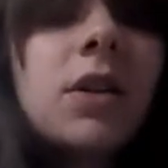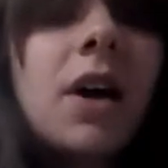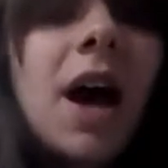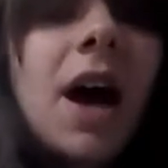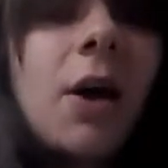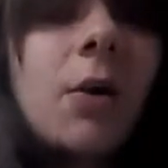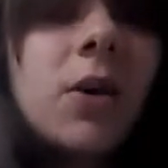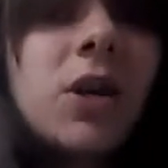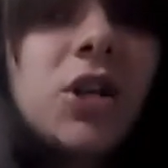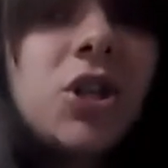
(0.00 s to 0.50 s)

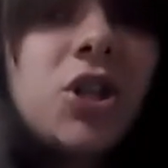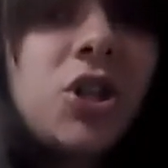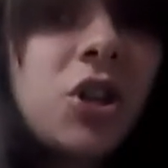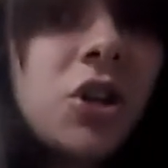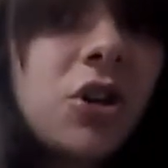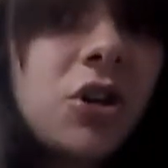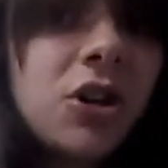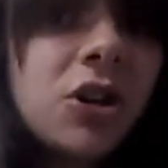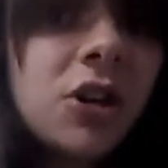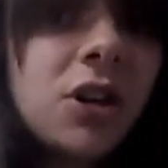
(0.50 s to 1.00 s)
how he
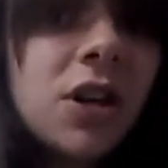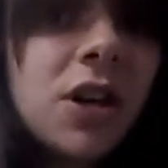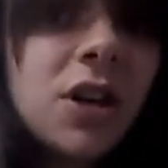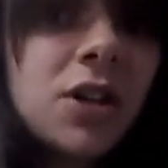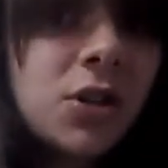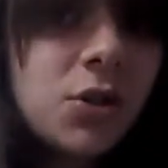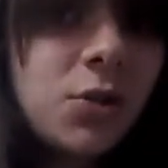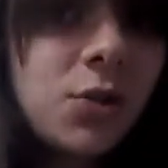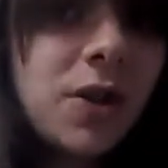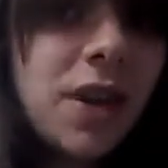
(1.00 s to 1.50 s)
should
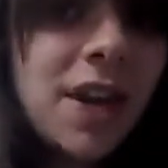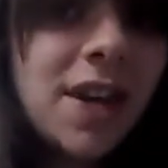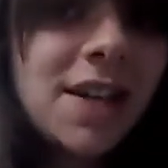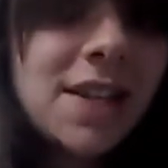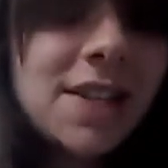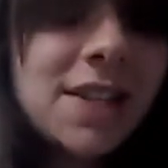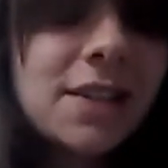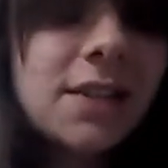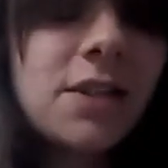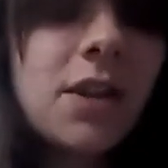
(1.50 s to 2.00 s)
to
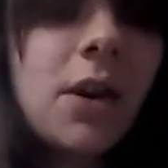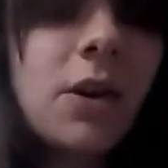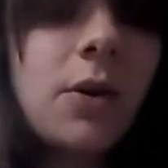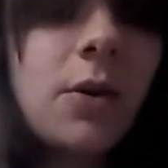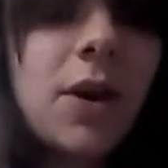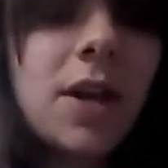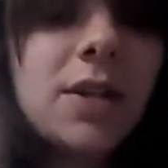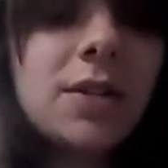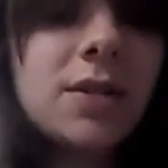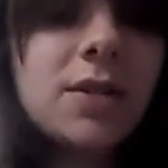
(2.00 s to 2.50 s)
things,
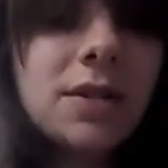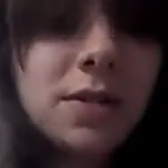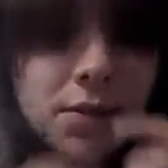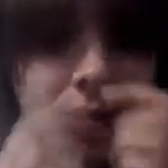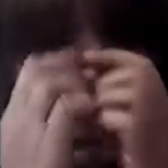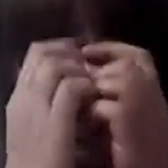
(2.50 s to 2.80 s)
so it's,